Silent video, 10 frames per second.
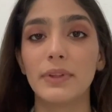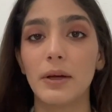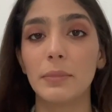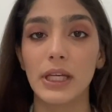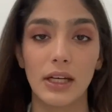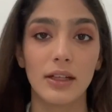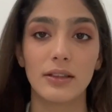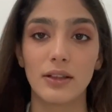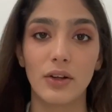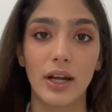the
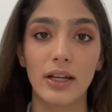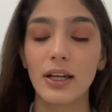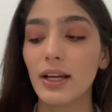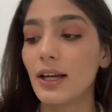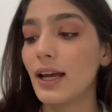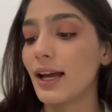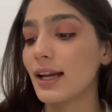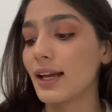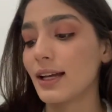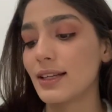beginning, okay?
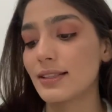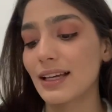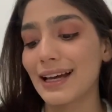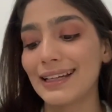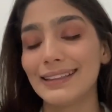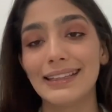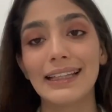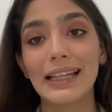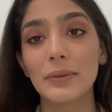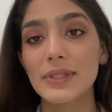Because I
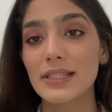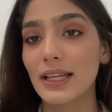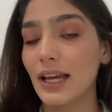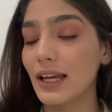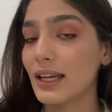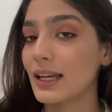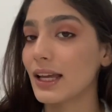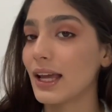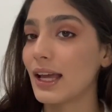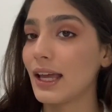did that mistake,
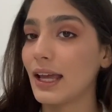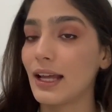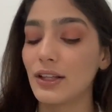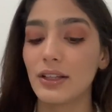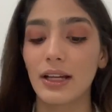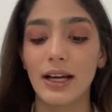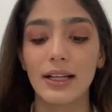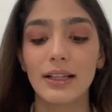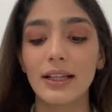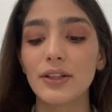and
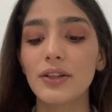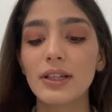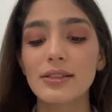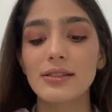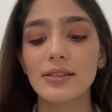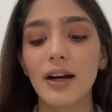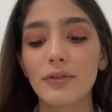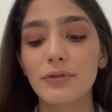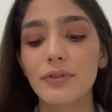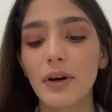like you gotta
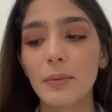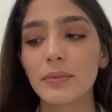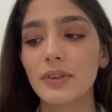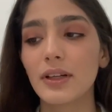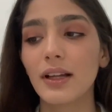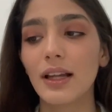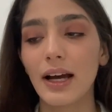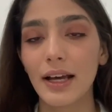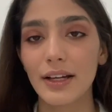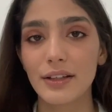start from the
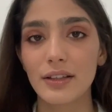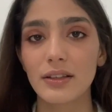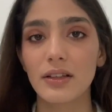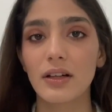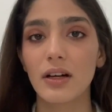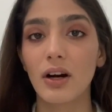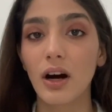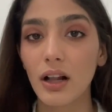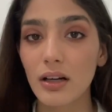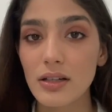lighter
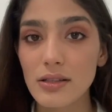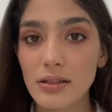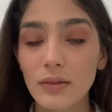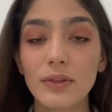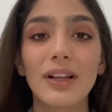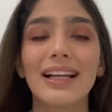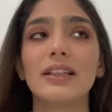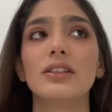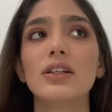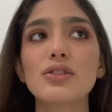colors, like
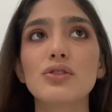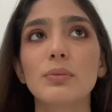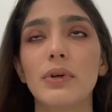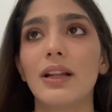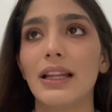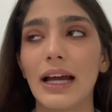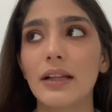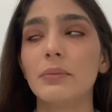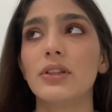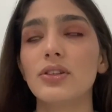not super
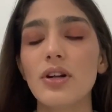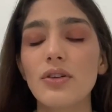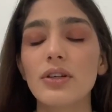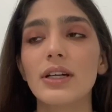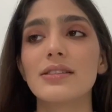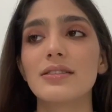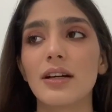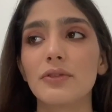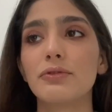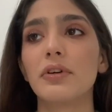light, but you gotta
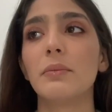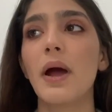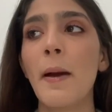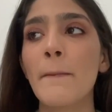start from